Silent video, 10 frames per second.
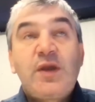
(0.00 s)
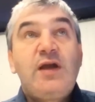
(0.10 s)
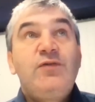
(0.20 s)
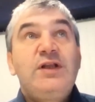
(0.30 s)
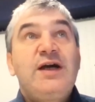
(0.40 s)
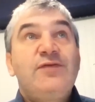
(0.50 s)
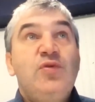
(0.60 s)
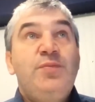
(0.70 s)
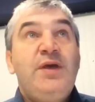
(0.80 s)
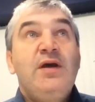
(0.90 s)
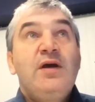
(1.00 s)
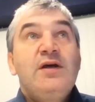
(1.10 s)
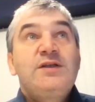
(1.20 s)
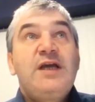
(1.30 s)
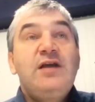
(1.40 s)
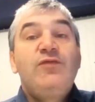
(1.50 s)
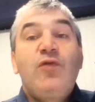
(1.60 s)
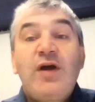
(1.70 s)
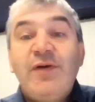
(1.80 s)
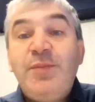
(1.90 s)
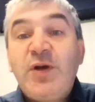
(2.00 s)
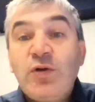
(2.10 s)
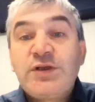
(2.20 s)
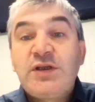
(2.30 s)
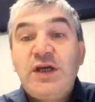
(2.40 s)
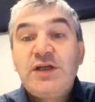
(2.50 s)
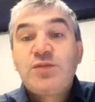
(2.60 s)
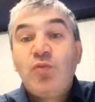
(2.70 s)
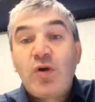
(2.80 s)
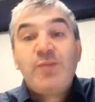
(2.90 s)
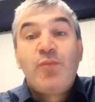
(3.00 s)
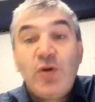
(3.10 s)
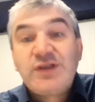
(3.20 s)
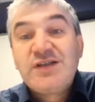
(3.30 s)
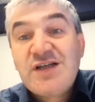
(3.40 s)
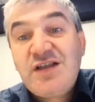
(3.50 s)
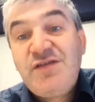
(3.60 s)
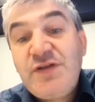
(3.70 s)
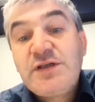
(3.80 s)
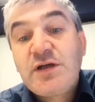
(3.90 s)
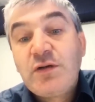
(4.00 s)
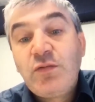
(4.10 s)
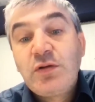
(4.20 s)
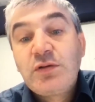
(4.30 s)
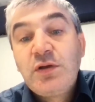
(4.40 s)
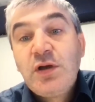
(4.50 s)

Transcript: and will have to be staying forever because it's more important than the physical world.